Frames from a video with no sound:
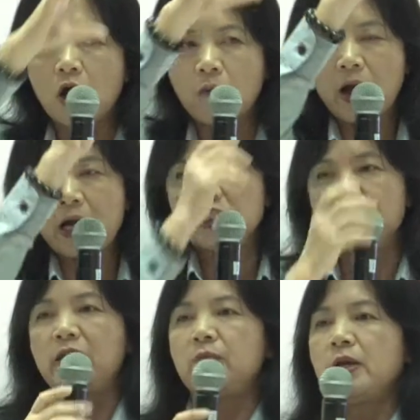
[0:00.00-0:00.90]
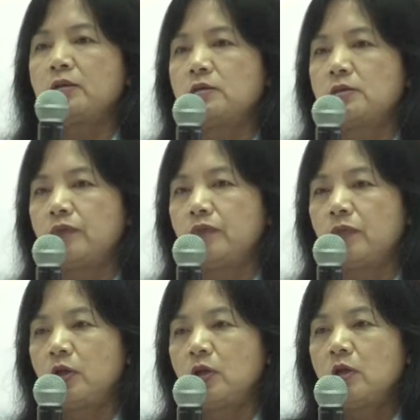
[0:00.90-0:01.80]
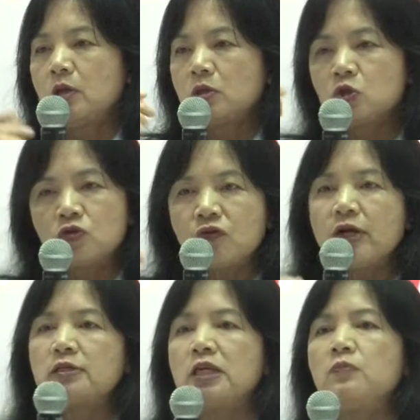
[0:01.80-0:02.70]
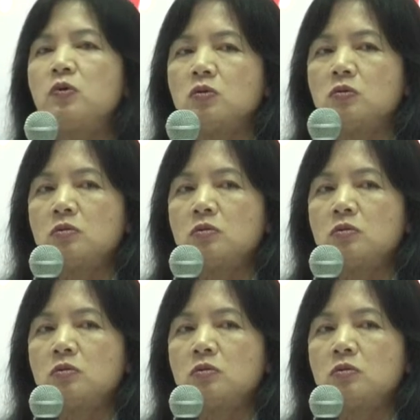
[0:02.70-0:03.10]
of ICP-MS. So it's very simple.